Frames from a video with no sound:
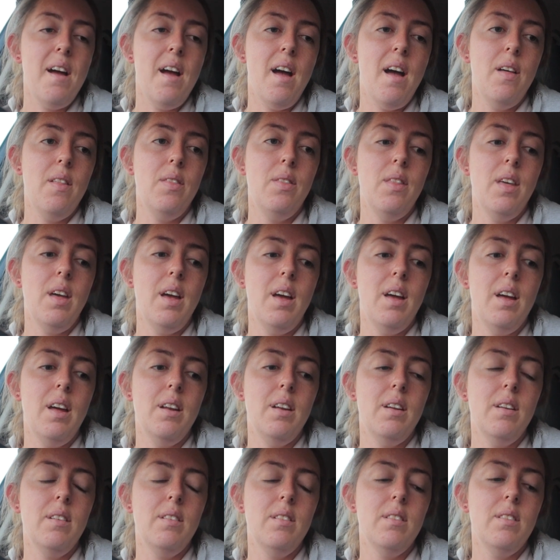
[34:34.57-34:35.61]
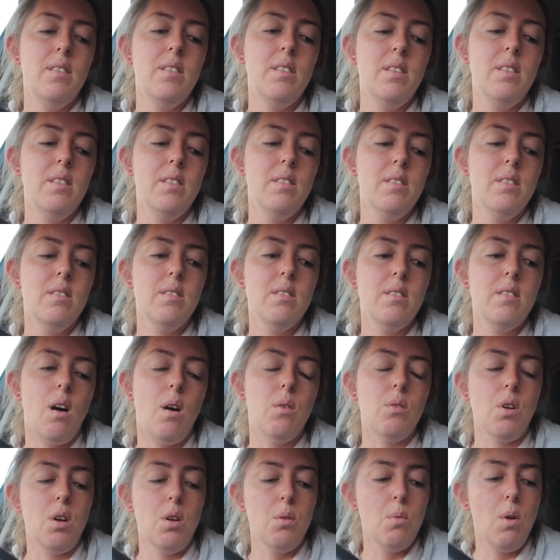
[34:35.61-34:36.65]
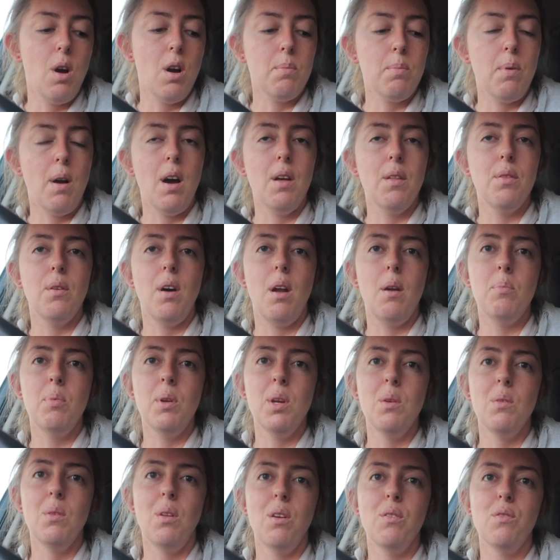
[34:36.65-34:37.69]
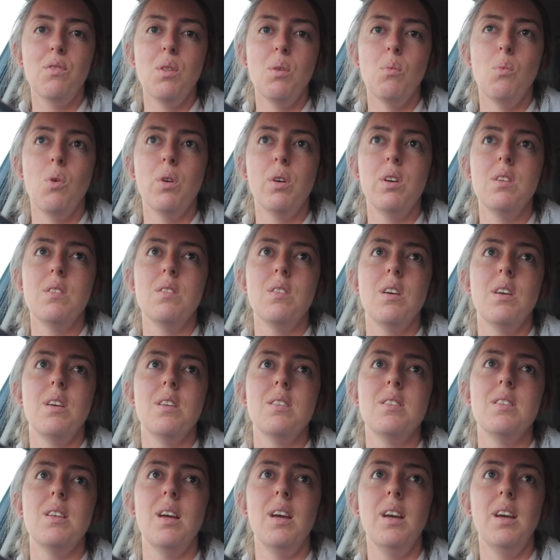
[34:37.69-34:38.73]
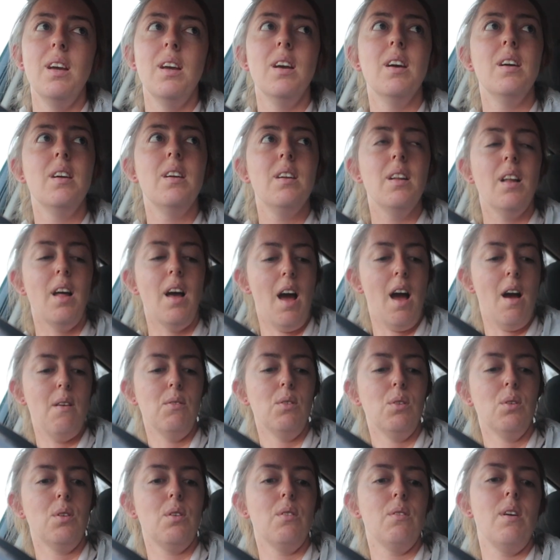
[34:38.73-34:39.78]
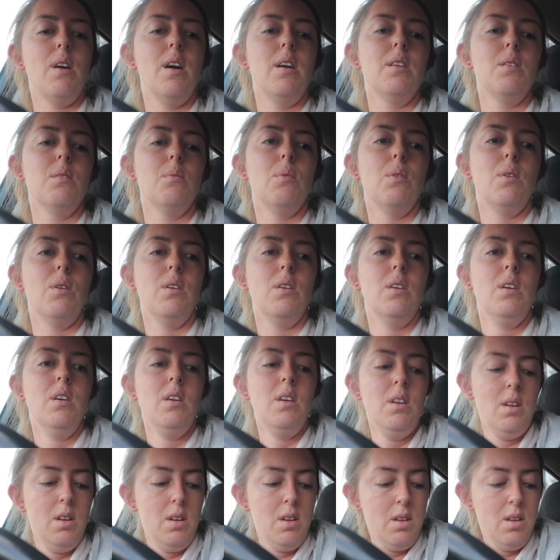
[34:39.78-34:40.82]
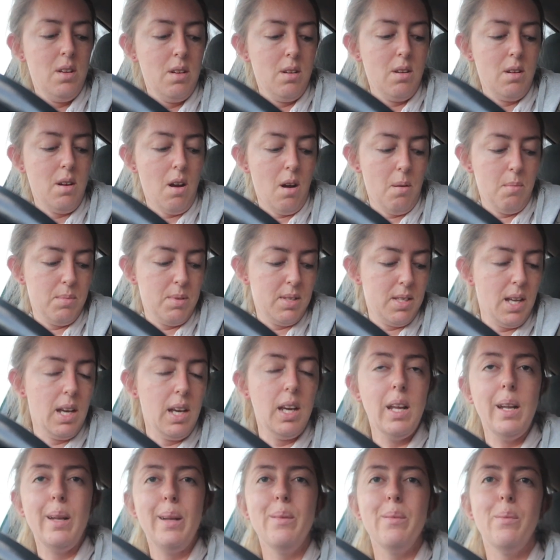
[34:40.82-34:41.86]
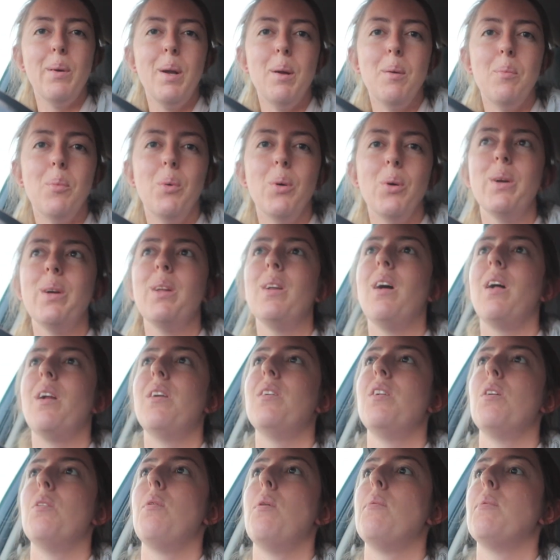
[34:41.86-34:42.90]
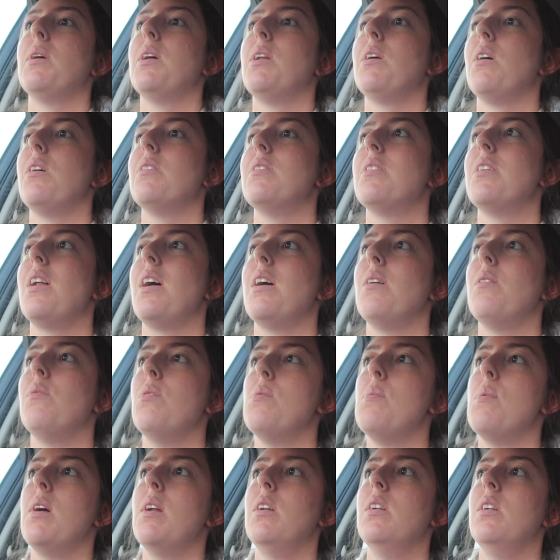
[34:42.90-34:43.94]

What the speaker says: and then I'll go to work. But I thought I'd bring you along for the walking so you can see, like have a look around at what I'm seeing when I'm walking. I don't know where we're going to go today. We